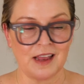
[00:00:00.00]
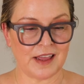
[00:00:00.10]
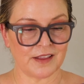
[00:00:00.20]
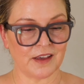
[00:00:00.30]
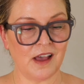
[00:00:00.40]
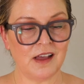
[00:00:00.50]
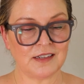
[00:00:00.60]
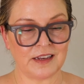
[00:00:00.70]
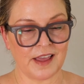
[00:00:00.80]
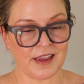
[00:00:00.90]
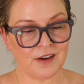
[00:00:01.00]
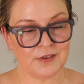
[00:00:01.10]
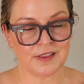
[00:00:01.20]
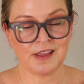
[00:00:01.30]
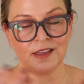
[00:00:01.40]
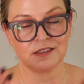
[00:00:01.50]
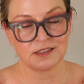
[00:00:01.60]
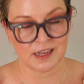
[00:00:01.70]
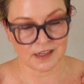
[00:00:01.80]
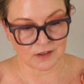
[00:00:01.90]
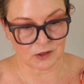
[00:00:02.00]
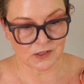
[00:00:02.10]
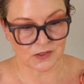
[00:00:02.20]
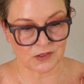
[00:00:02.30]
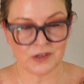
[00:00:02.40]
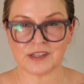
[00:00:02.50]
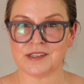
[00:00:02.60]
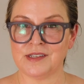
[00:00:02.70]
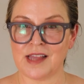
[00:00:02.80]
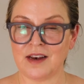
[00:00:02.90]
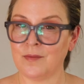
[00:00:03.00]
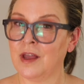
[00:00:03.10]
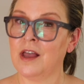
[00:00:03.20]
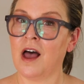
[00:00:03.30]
I like the cut. I like everything. Take a closer look. It's denim.